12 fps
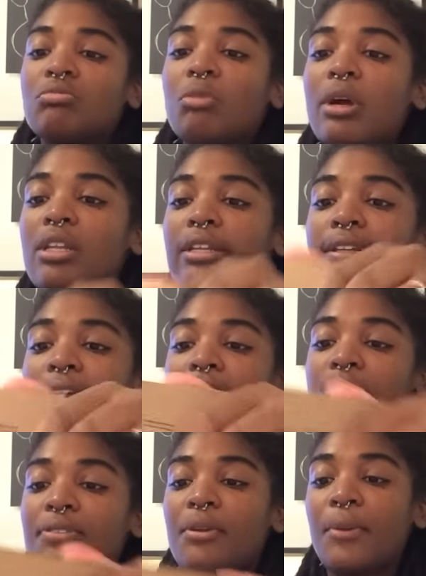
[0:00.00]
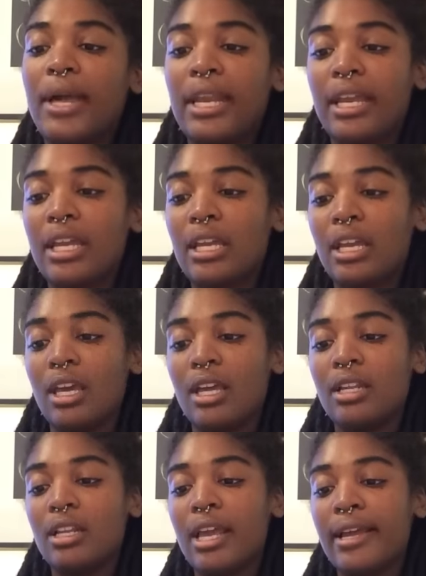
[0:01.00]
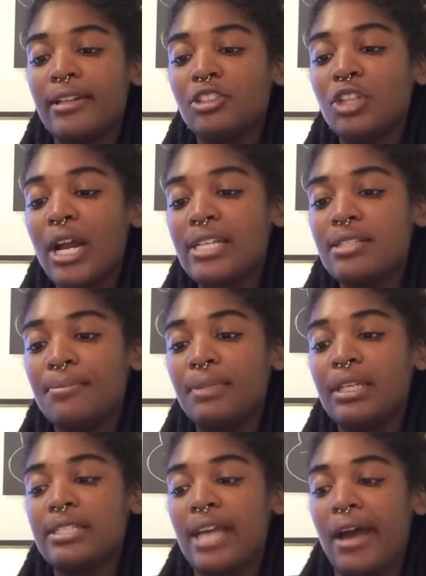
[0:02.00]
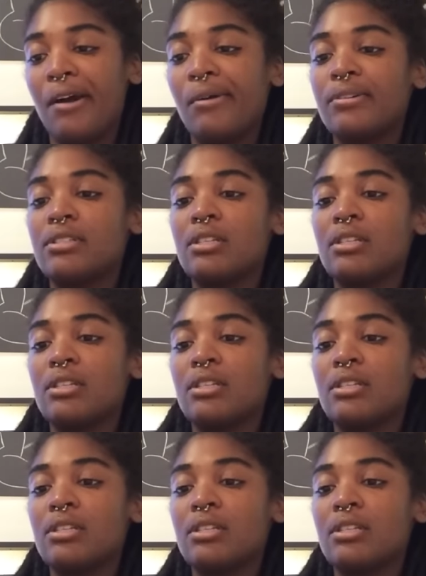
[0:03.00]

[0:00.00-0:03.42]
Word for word: want to look nice for the wedding and, and try some looks out.